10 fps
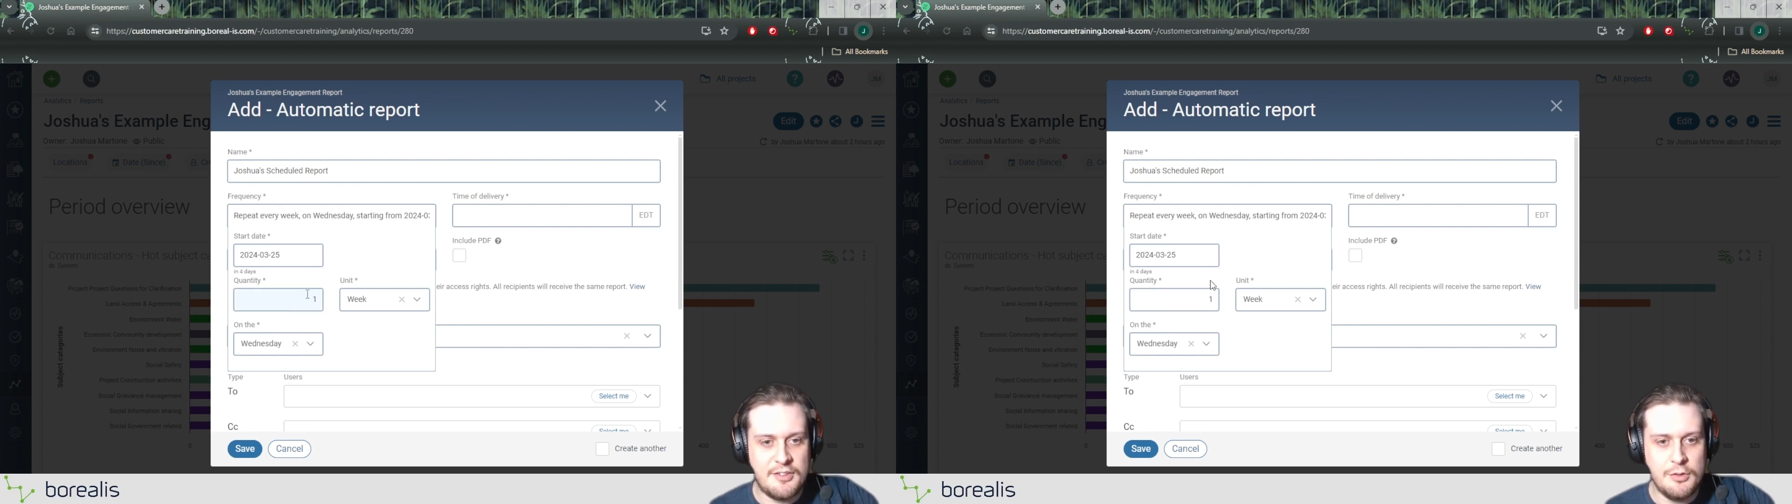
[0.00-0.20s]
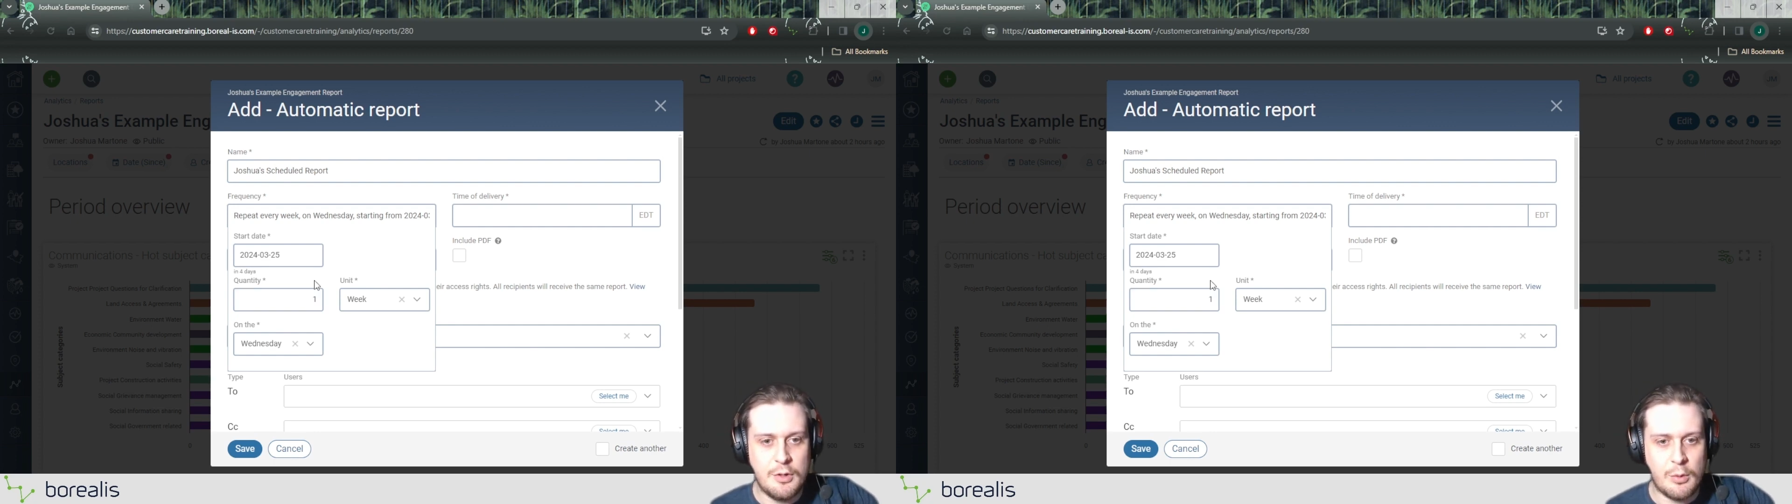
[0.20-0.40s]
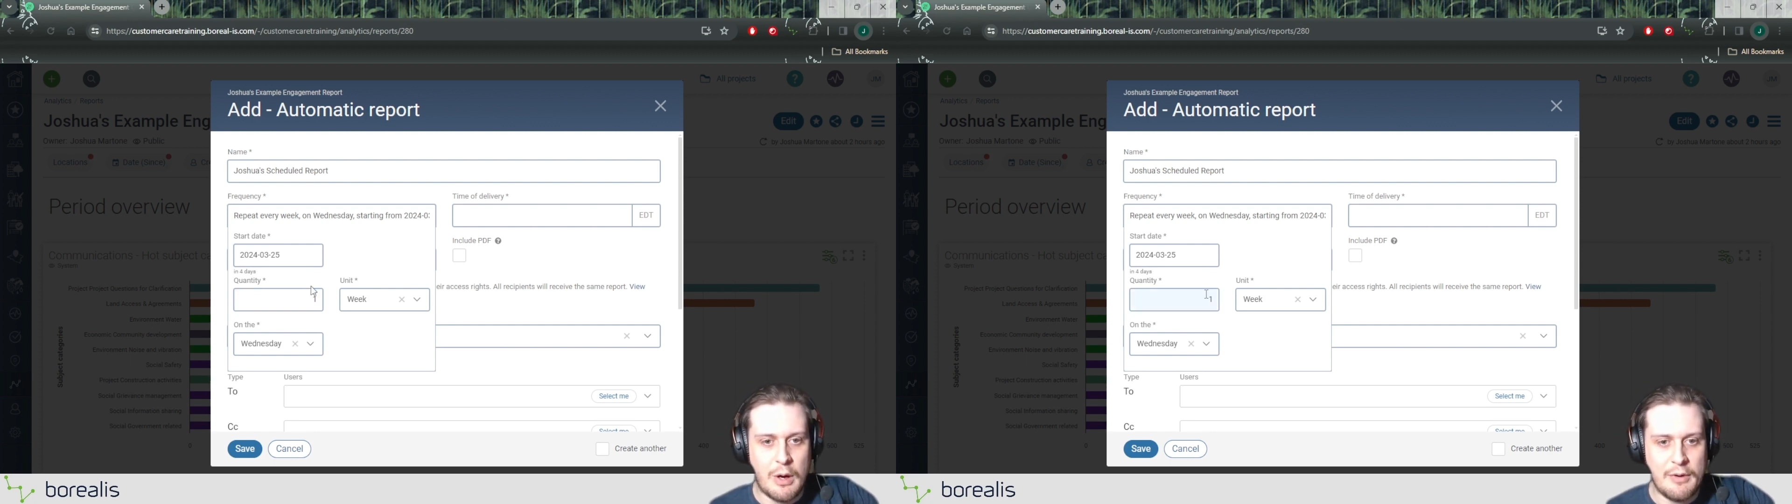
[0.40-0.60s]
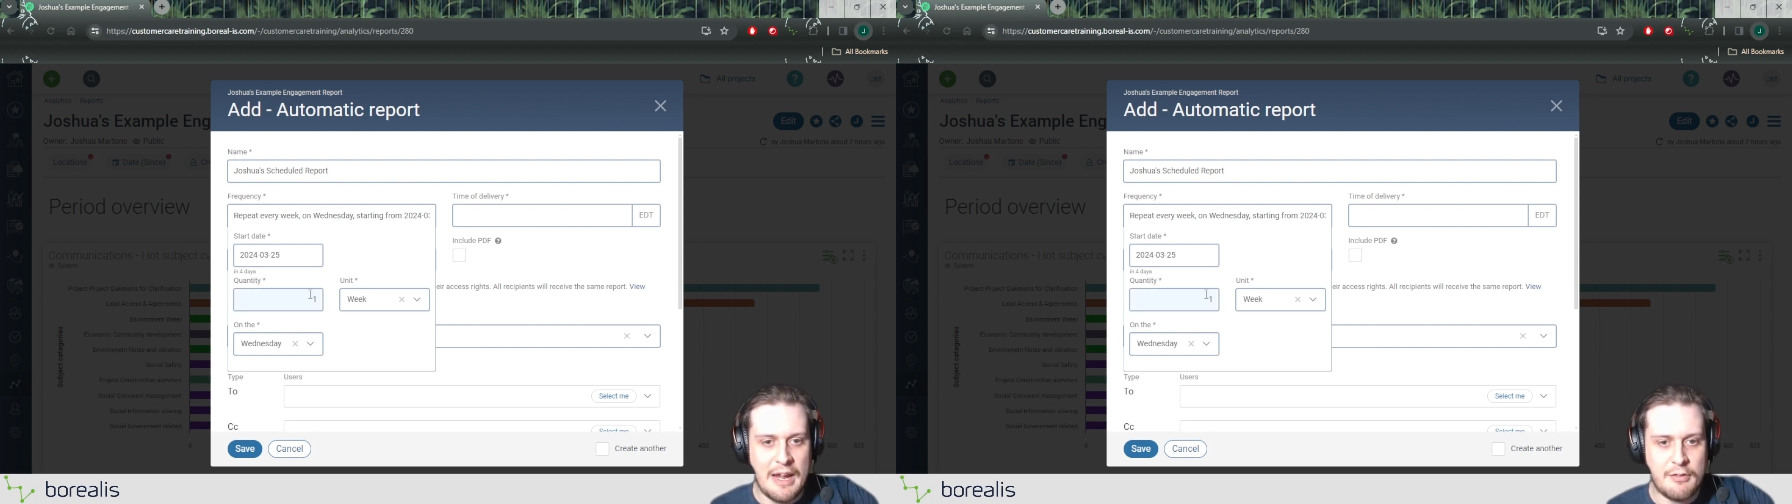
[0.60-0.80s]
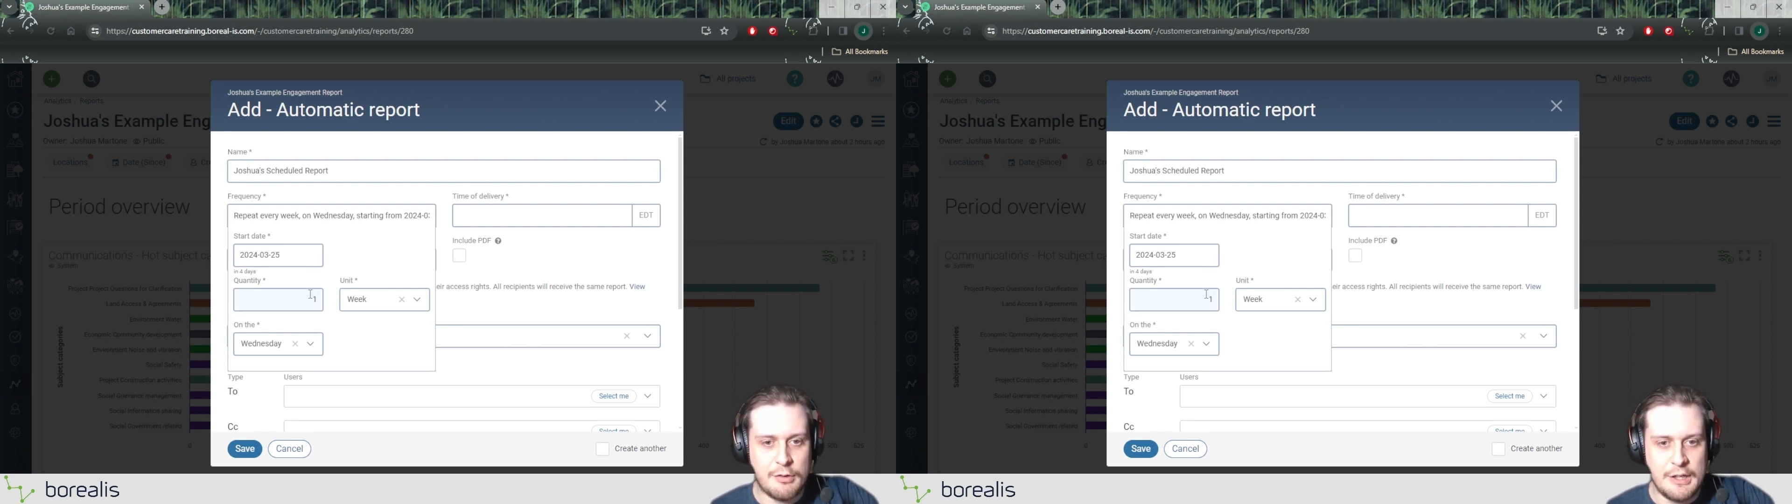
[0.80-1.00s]
to go out
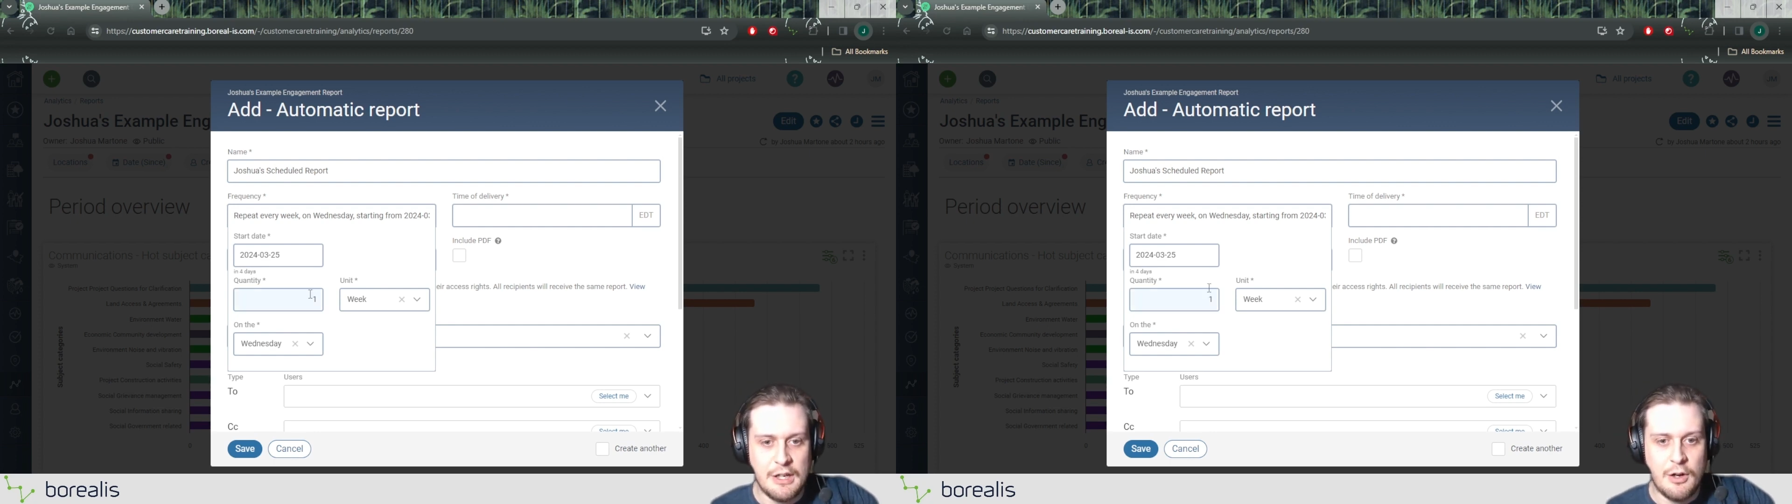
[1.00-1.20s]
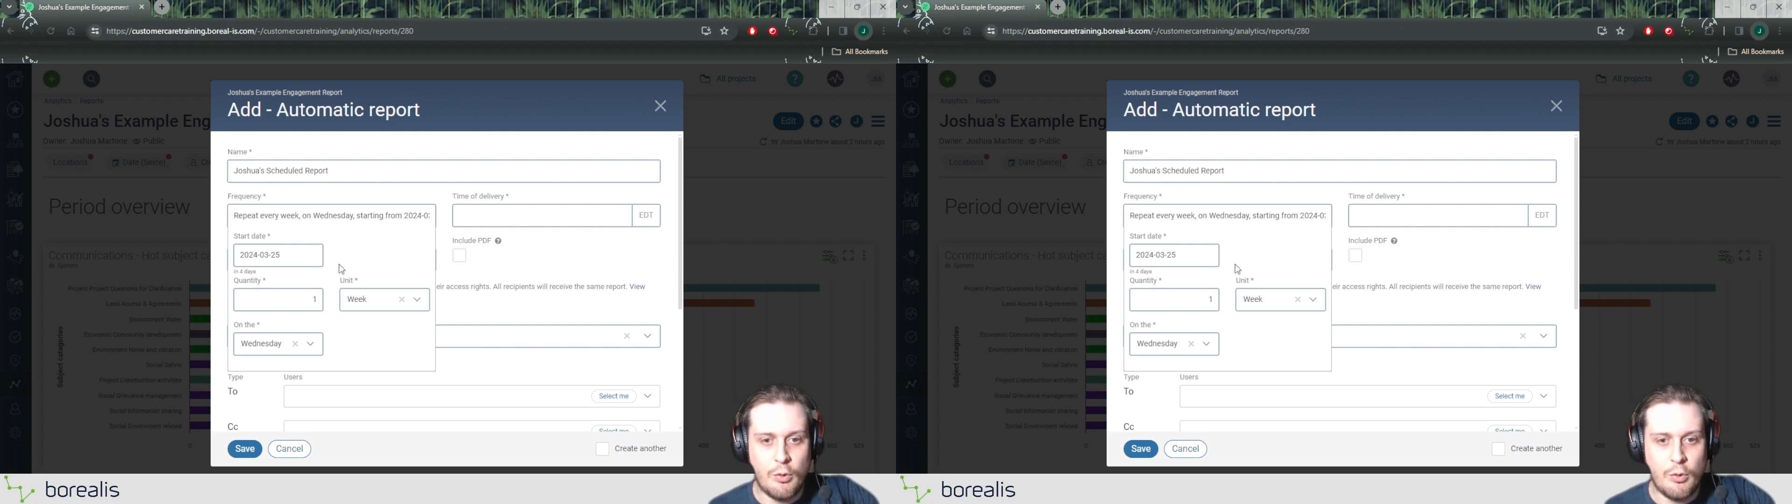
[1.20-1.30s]
every